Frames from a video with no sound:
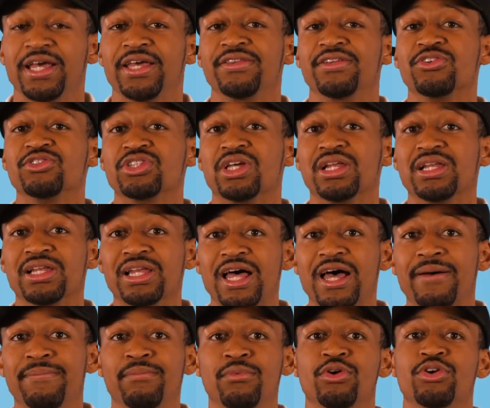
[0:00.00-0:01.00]
and there's a
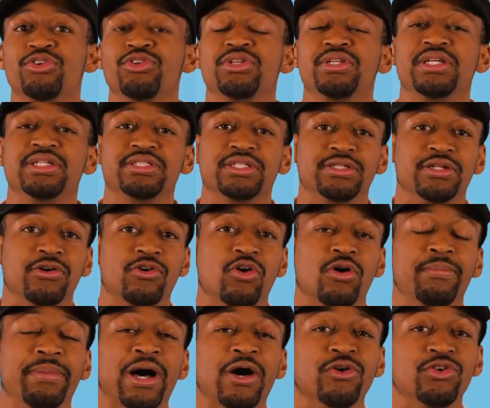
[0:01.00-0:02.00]
lot more you need to know
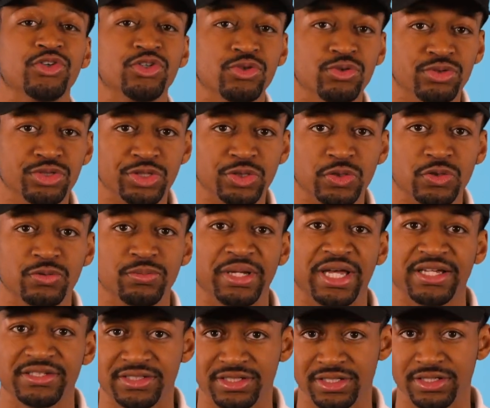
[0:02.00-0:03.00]
about YouTube
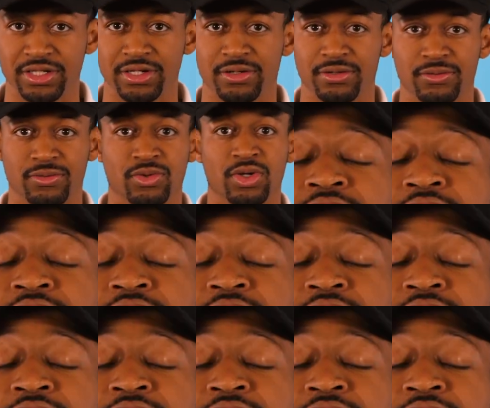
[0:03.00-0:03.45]
SEO.